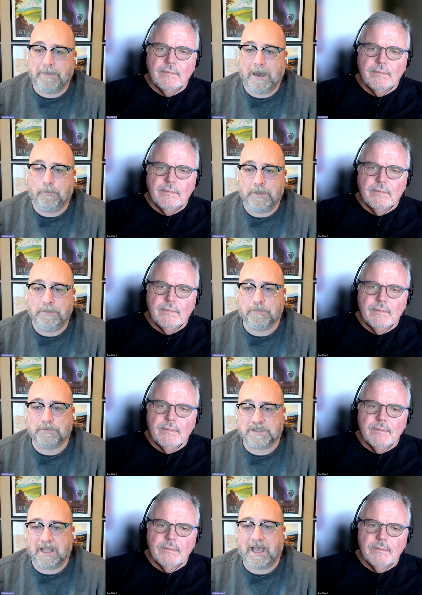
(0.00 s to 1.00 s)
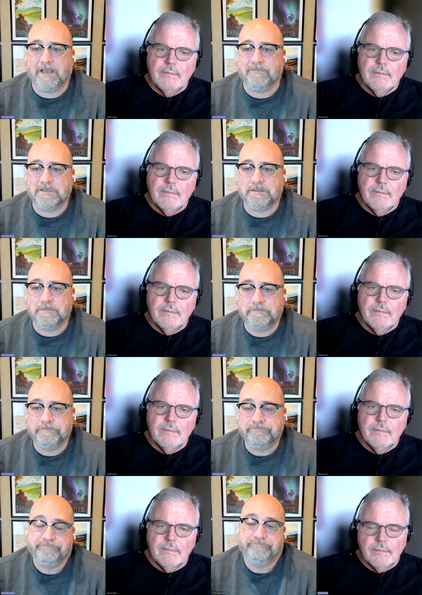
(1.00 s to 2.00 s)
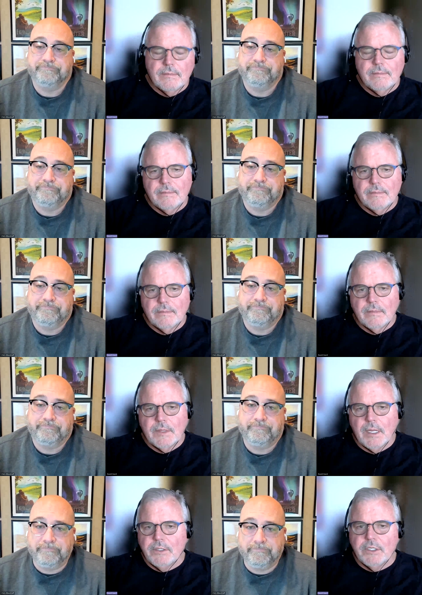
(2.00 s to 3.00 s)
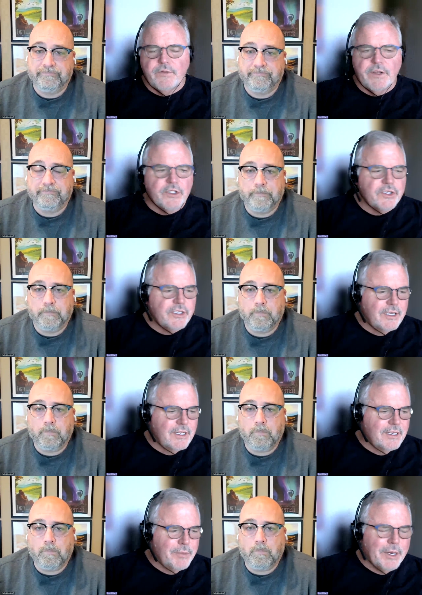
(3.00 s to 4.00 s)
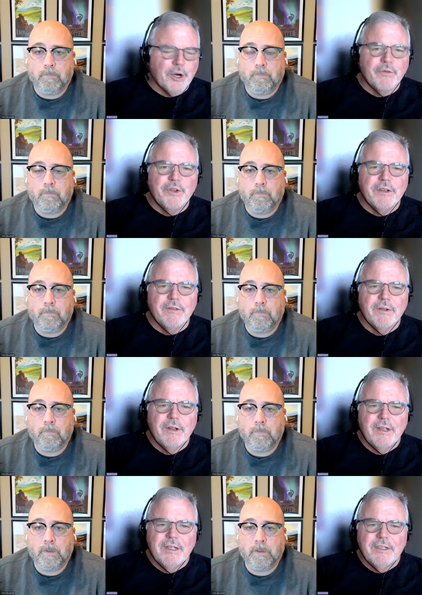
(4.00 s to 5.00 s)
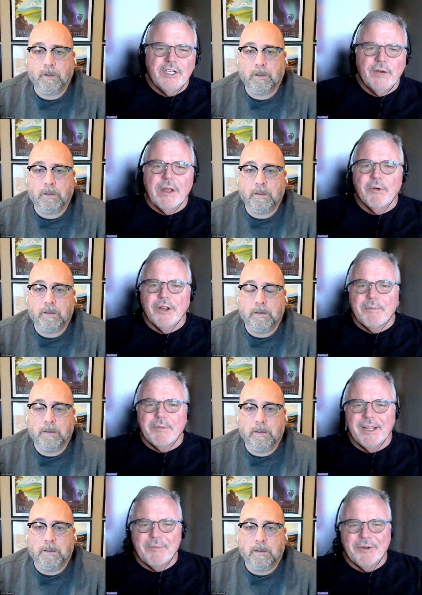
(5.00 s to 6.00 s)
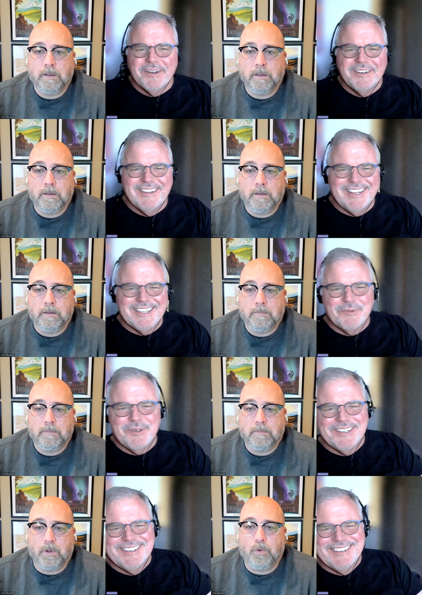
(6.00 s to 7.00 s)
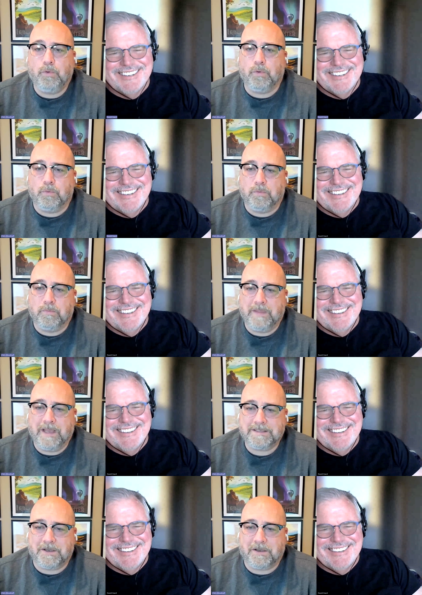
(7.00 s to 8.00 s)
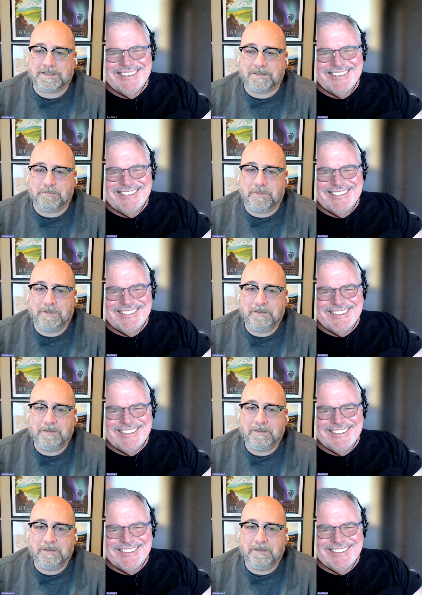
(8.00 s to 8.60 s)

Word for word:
Speaker 1: about people's lives.
Speaker 2: I just finished a uh, biography of J. Robert Oppenheimer last week.
Speaker 1: Ooh, that's awesome.